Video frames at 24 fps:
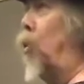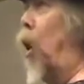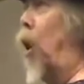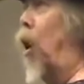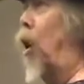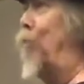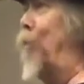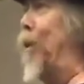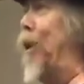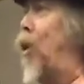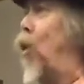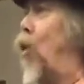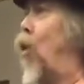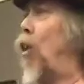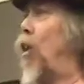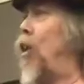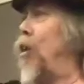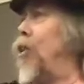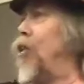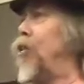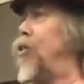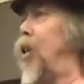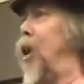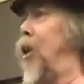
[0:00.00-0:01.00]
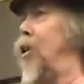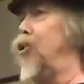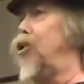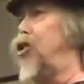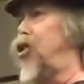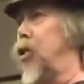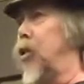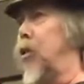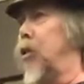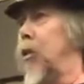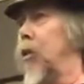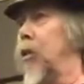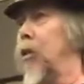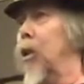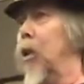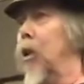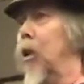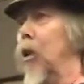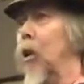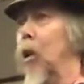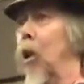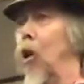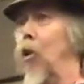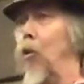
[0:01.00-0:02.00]
Army Organization.
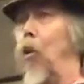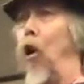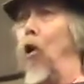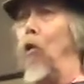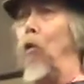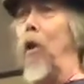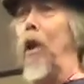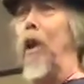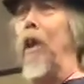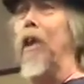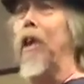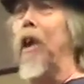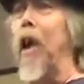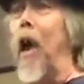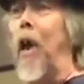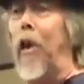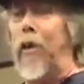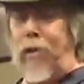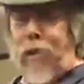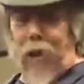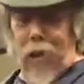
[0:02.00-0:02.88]
Well, when he got